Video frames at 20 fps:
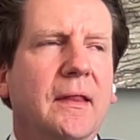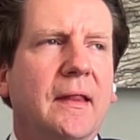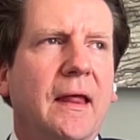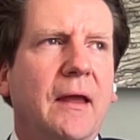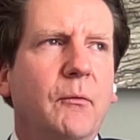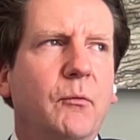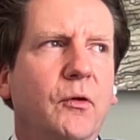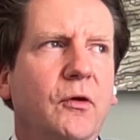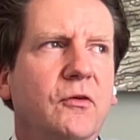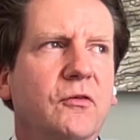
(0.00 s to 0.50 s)

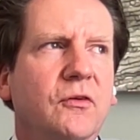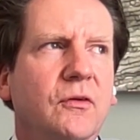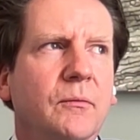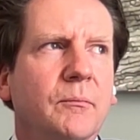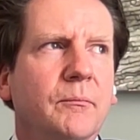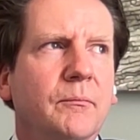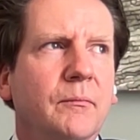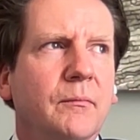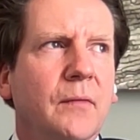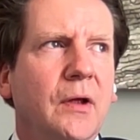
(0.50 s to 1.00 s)
would
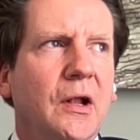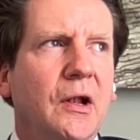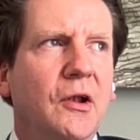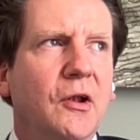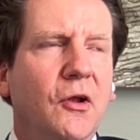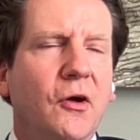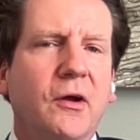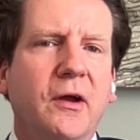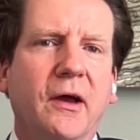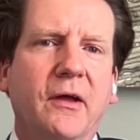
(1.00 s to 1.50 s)

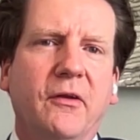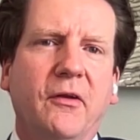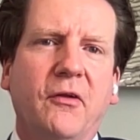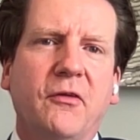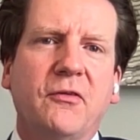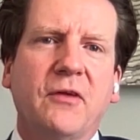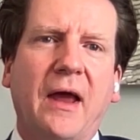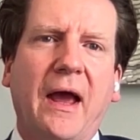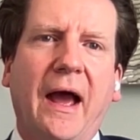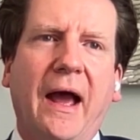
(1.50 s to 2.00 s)
look at
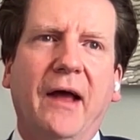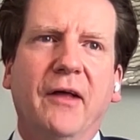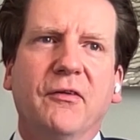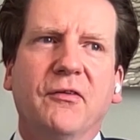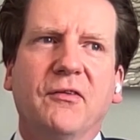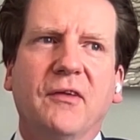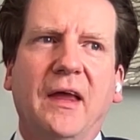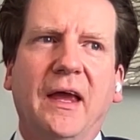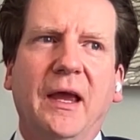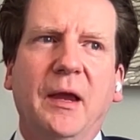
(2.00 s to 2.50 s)
it
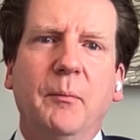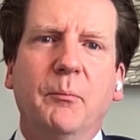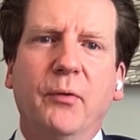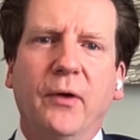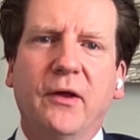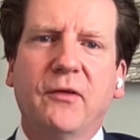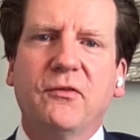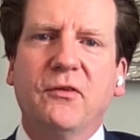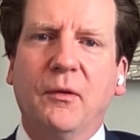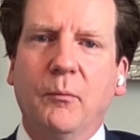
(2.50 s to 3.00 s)
as a
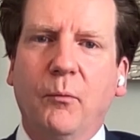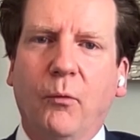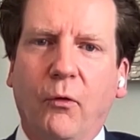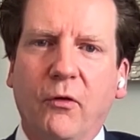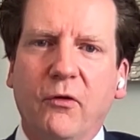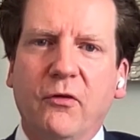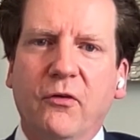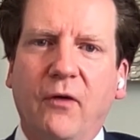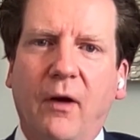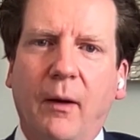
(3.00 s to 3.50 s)
bricks and
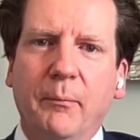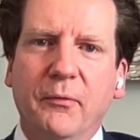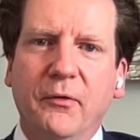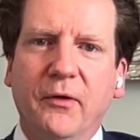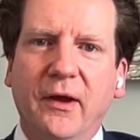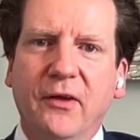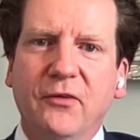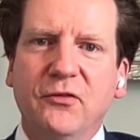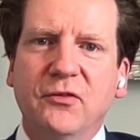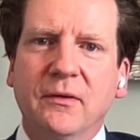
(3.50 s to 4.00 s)
mortar
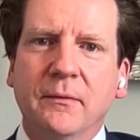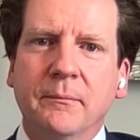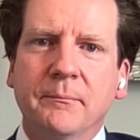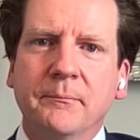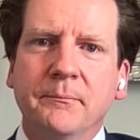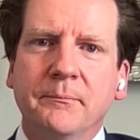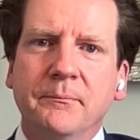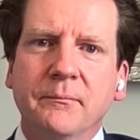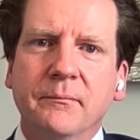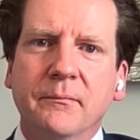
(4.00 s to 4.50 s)
operation
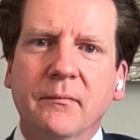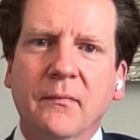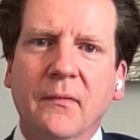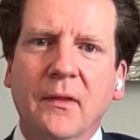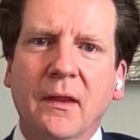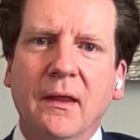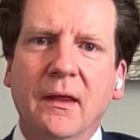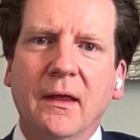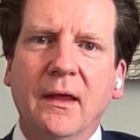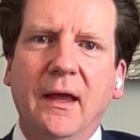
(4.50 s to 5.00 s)

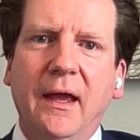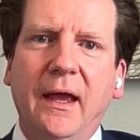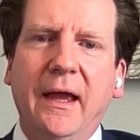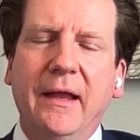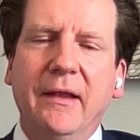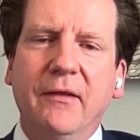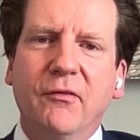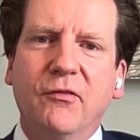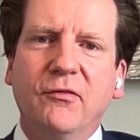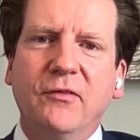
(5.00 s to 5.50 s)

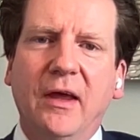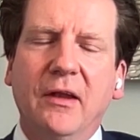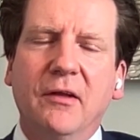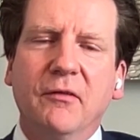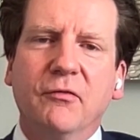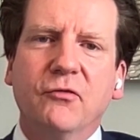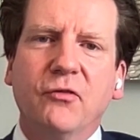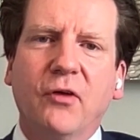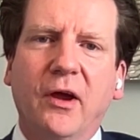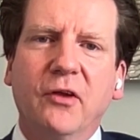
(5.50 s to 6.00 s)
instead
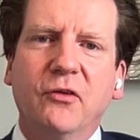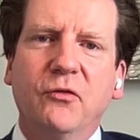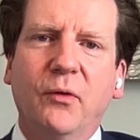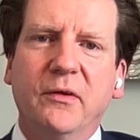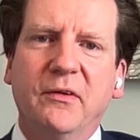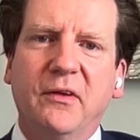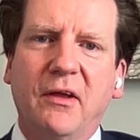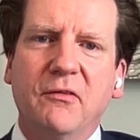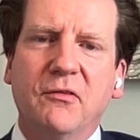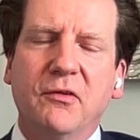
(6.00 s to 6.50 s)
of trying to
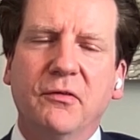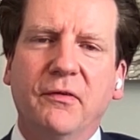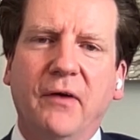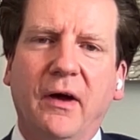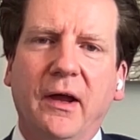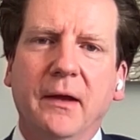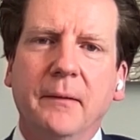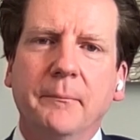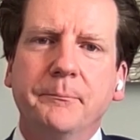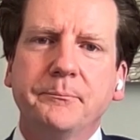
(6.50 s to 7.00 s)

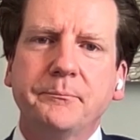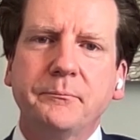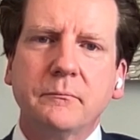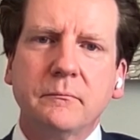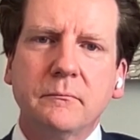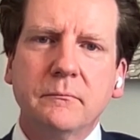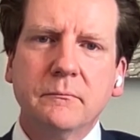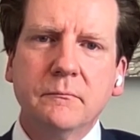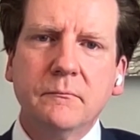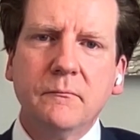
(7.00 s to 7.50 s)
identify
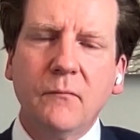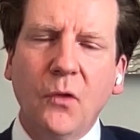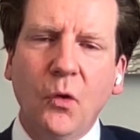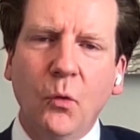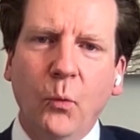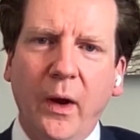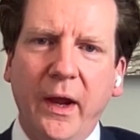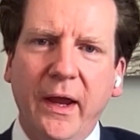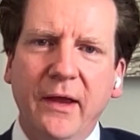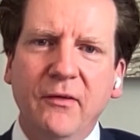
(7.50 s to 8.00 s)

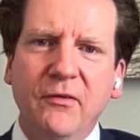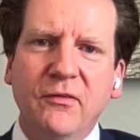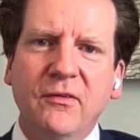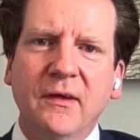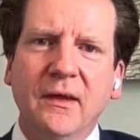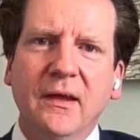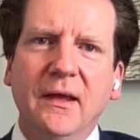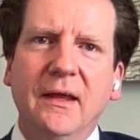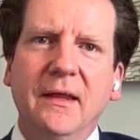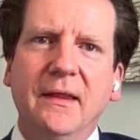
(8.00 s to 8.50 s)
ways
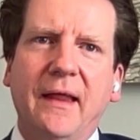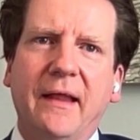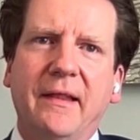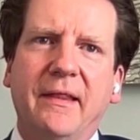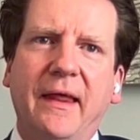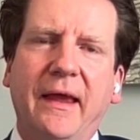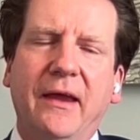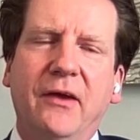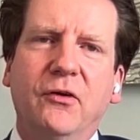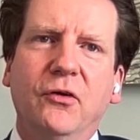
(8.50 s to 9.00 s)
that
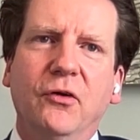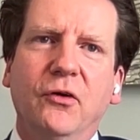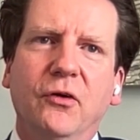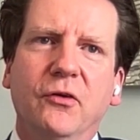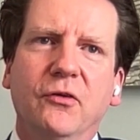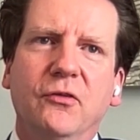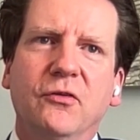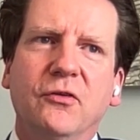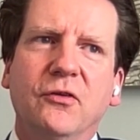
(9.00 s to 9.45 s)
they could